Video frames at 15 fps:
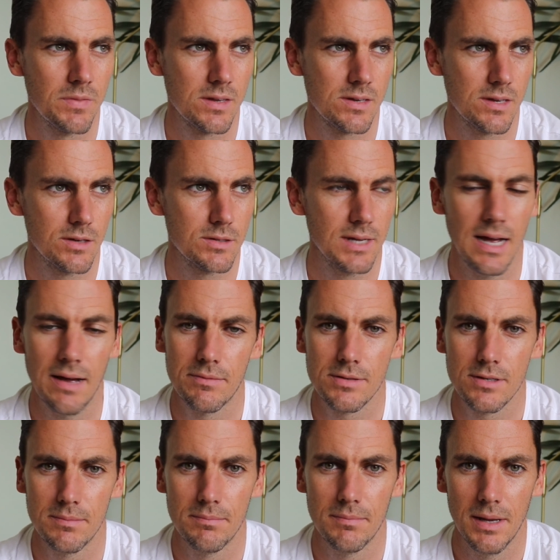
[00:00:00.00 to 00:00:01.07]
So to have
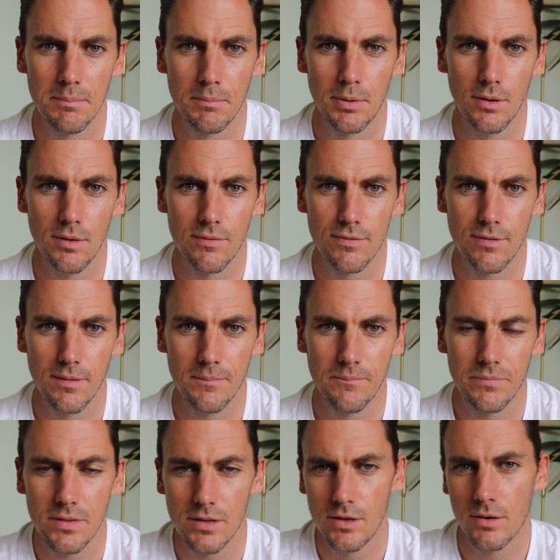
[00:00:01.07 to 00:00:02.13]
some input
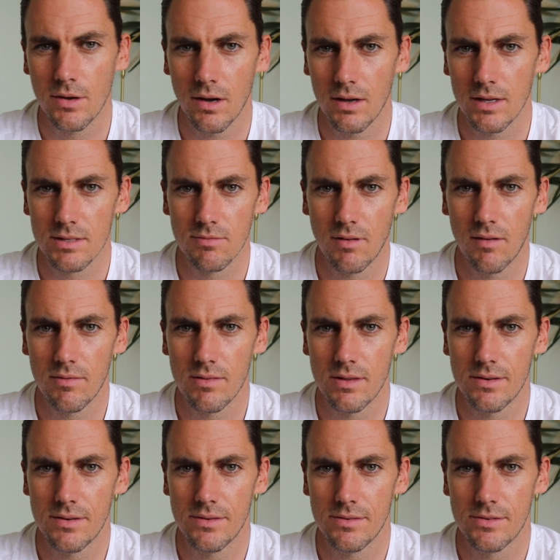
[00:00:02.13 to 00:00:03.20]
from you guys rather
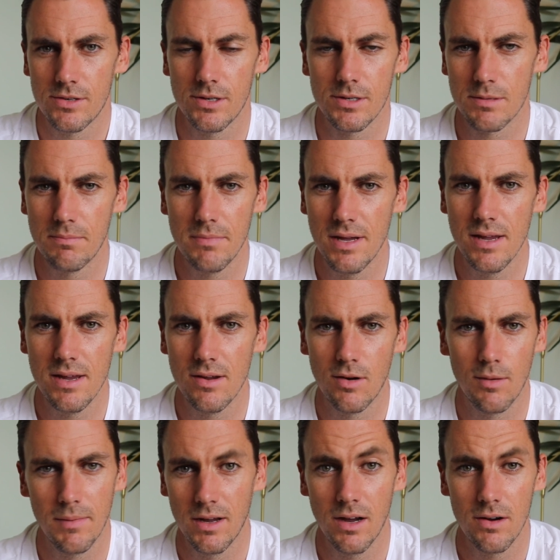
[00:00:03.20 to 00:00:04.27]
than just me
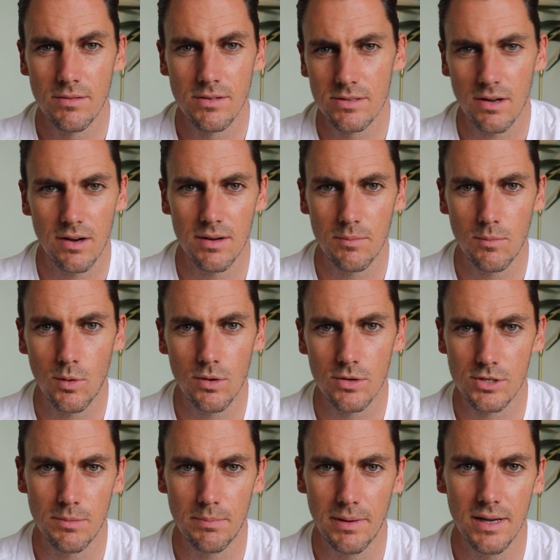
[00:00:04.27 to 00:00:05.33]
on my own deciding what
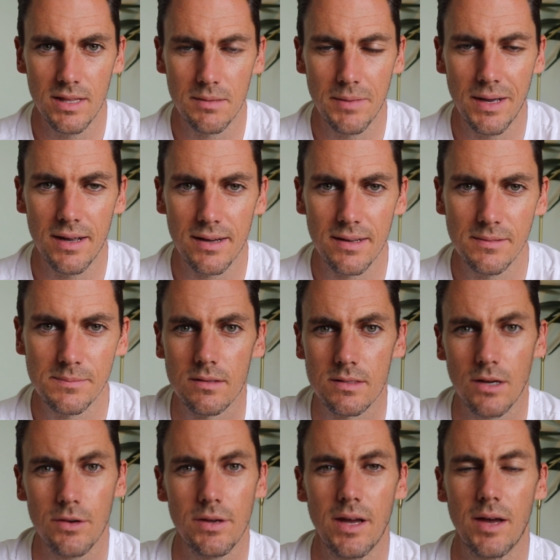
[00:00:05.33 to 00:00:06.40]
should be in the mag.
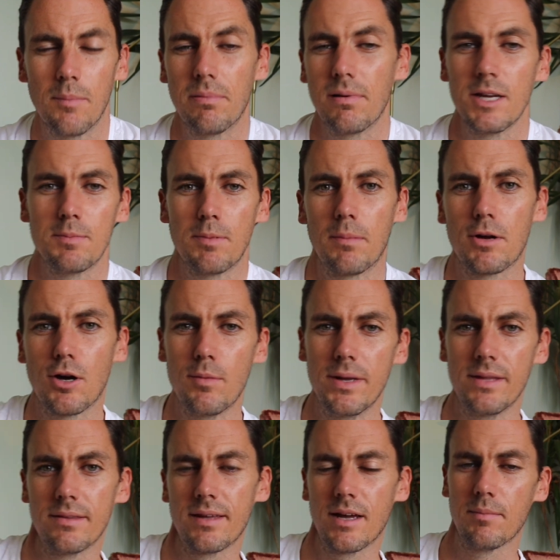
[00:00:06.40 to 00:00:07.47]
So yeah, please pop a
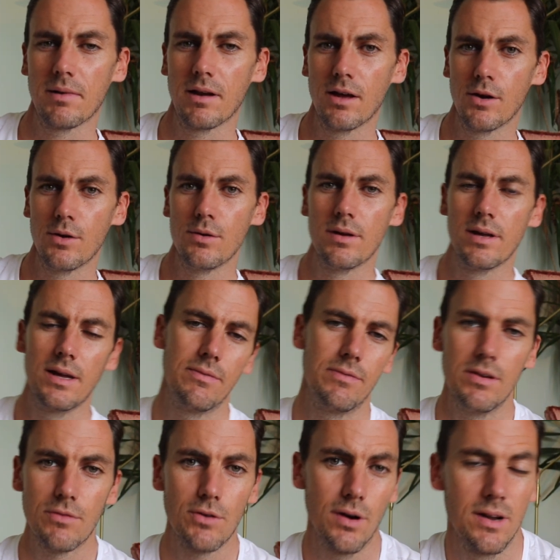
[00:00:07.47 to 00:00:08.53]
comment down below if
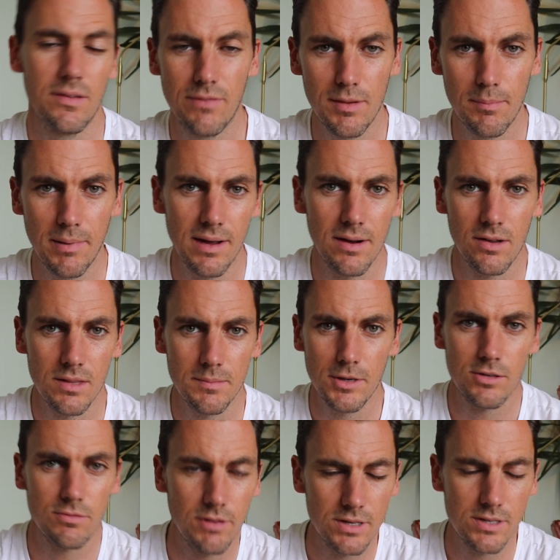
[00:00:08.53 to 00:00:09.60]
you've got any feedback on the
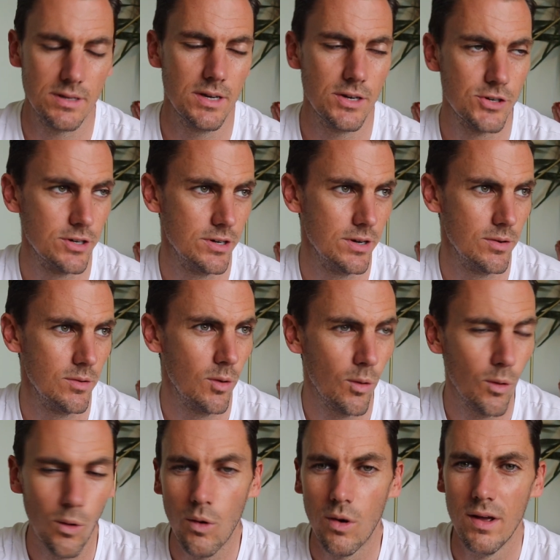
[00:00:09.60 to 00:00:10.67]
most recent issue
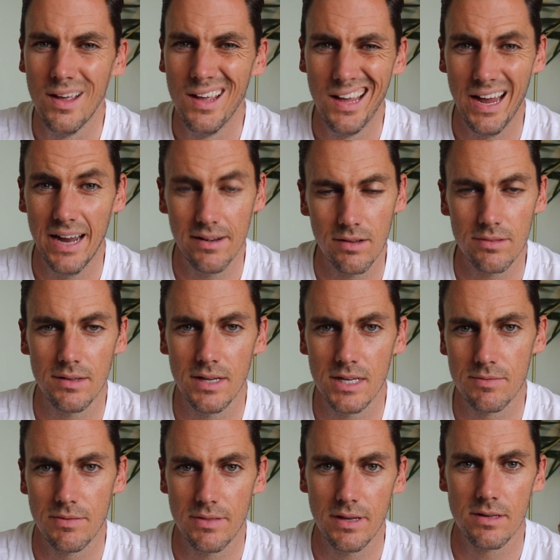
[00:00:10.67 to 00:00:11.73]
or any
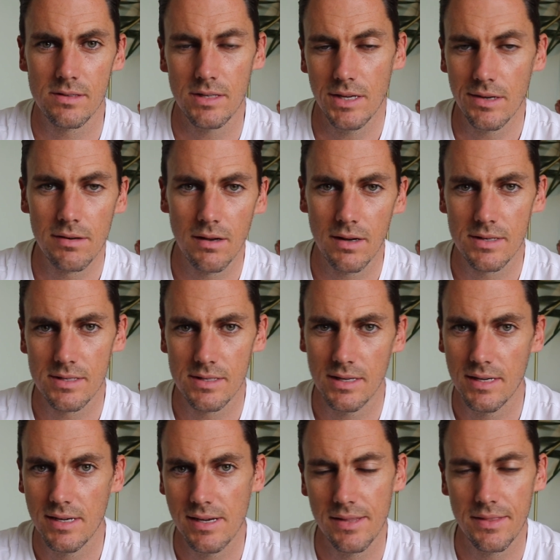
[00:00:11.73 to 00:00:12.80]
ideas for things that you'd like to
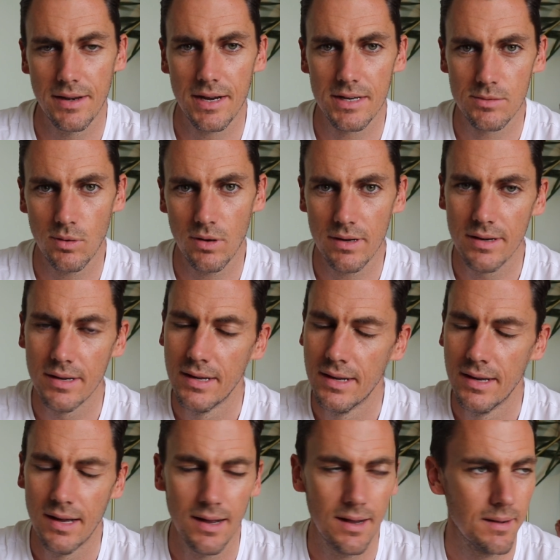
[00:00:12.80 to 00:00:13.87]
see in the next one.
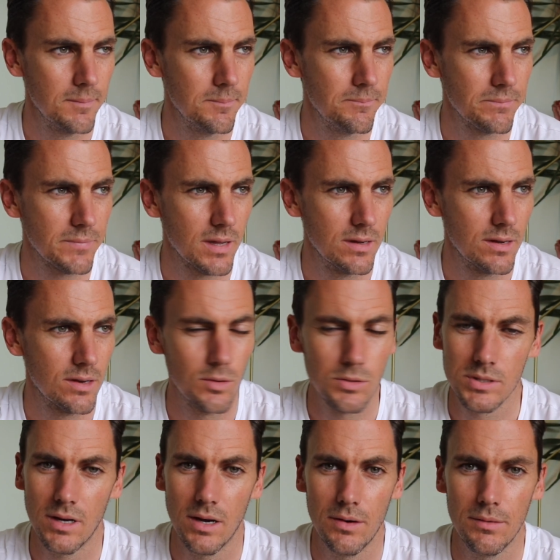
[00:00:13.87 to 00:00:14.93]
You can
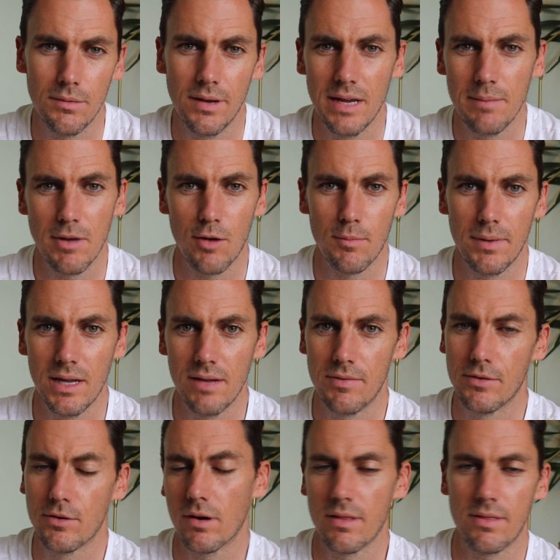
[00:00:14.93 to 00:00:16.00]
also email me if
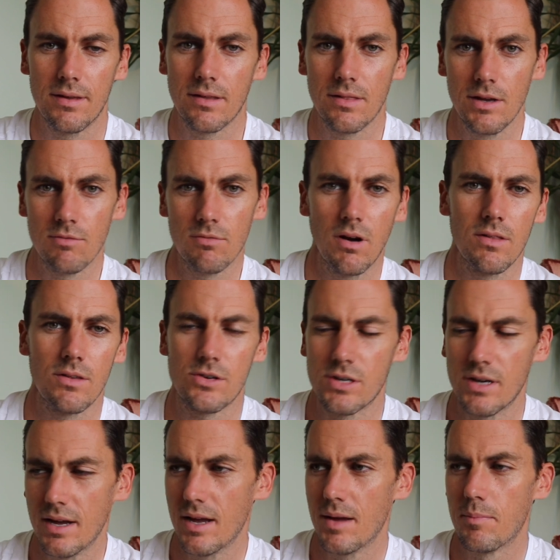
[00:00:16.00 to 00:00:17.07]
you've got anything that you'd rather
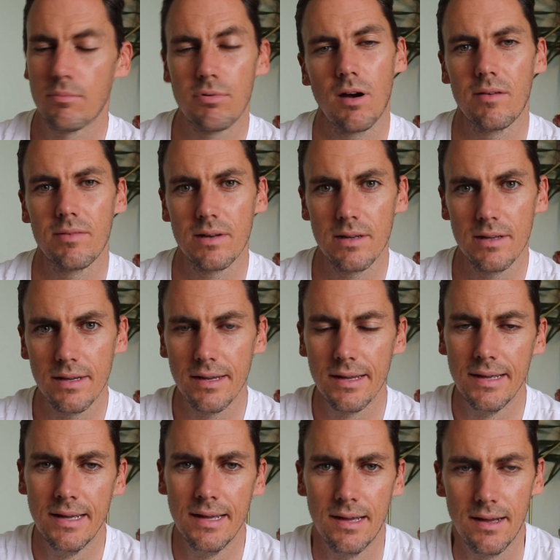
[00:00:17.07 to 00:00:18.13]
share privately.
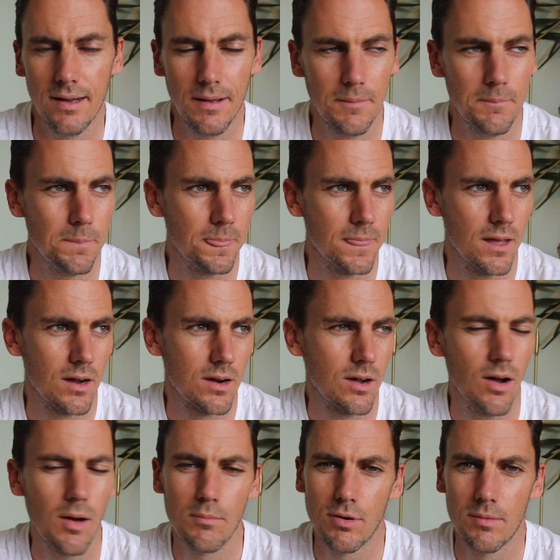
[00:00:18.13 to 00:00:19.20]
I
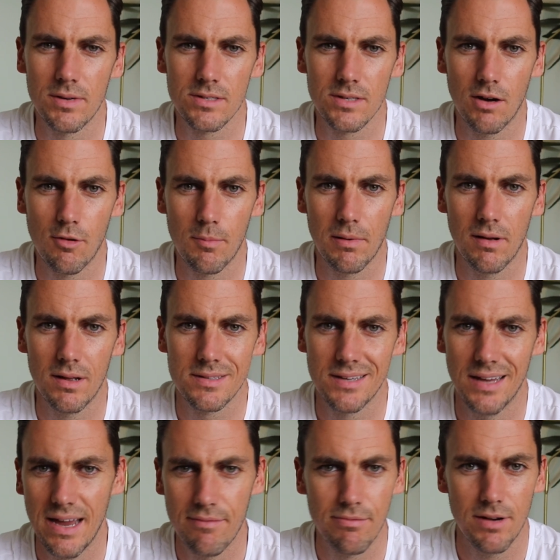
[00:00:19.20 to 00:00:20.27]
can't promise that I'll reply
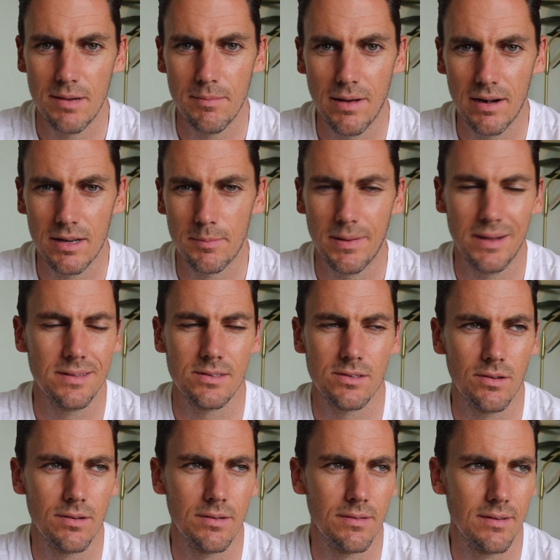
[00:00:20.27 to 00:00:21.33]
to every email, it depends
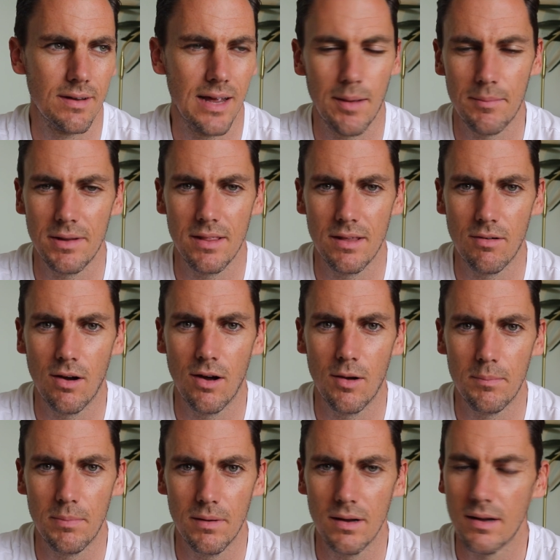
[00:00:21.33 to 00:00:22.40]
on how many there are,
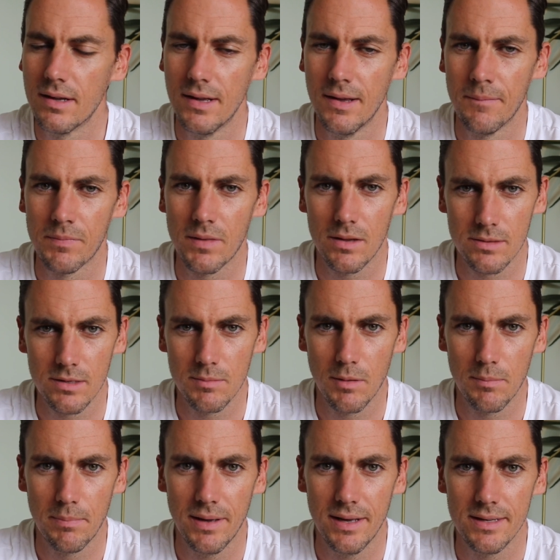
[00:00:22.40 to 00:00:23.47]
but I'll do my
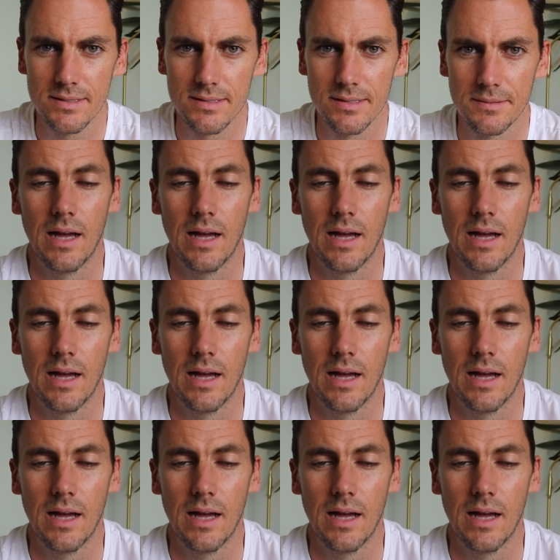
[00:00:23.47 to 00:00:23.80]
best.